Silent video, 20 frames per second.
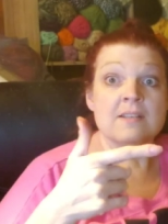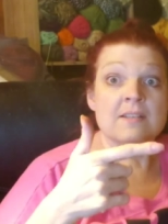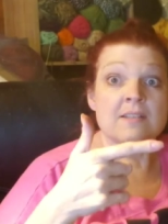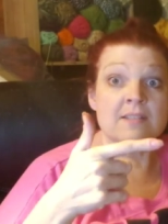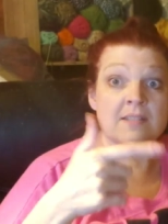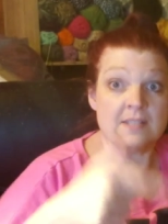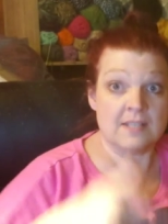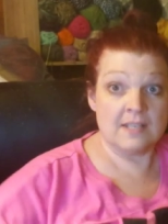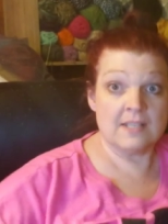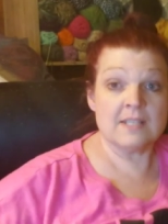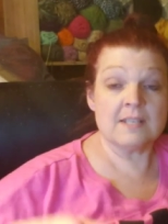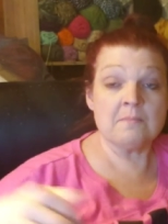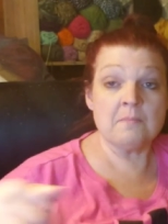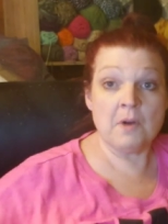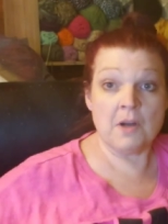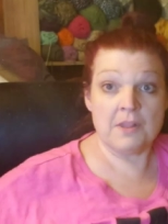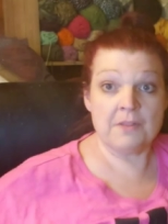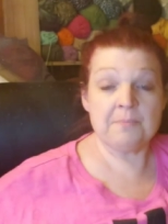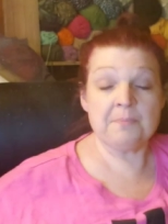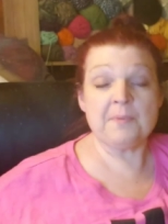since a
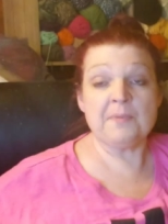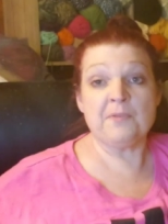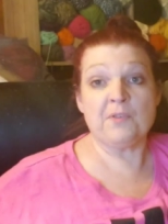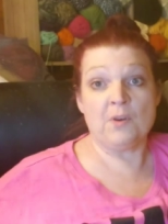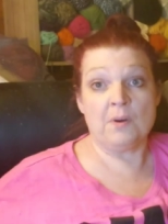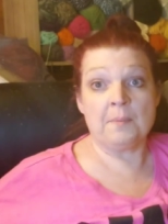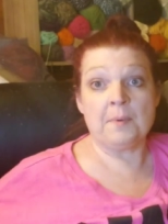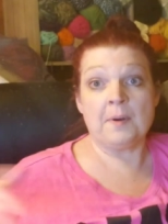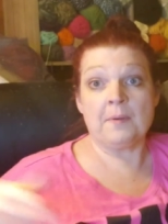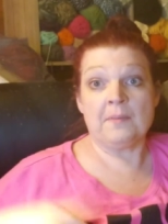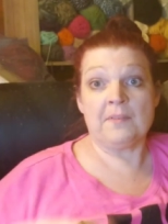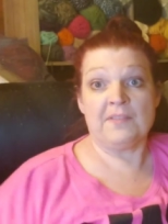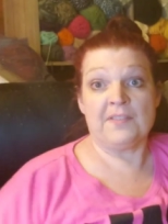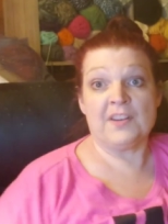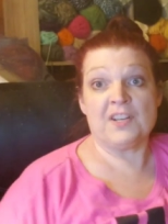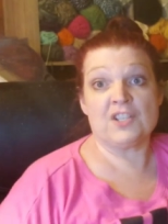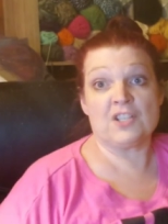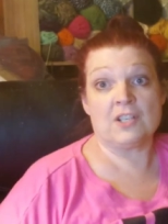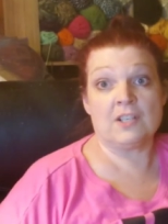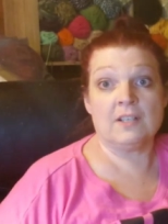month before my
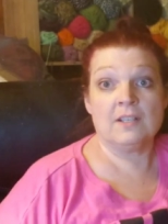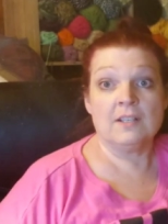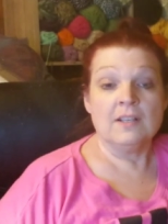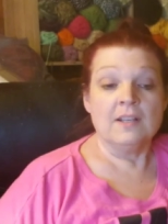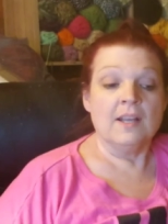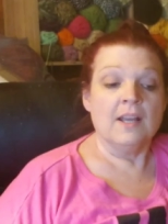revision.